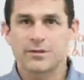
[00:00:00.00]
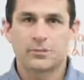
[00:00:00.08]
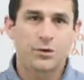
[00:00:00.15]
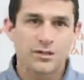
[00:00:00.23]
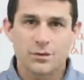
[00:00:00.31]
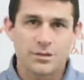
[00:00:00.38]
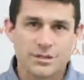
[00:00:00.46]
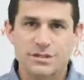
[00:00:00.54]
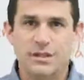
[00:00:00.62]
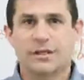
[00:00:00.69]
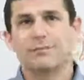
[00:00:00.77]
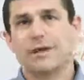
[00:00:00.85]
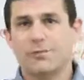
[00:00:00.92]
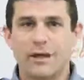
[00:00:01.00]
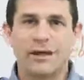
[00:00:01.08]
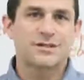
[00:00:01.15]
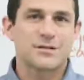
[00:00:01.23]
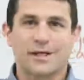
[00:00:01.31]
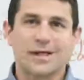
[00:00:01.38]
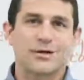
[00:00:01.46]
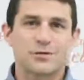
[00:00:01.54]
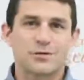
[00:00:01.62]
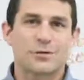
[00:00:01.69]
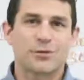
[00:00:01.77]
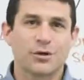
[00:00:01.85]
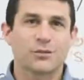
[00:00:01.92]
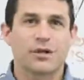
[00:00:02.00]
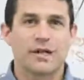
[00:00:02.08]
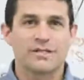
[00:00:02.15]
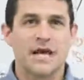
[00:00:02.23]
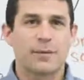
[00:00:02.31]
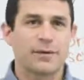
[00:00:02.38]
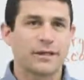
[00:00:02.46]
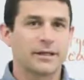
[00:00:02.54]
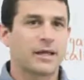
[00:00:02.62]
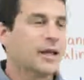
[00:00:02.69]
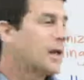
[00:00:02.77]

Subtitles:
resources and making it so they can't use your computer while that's happening.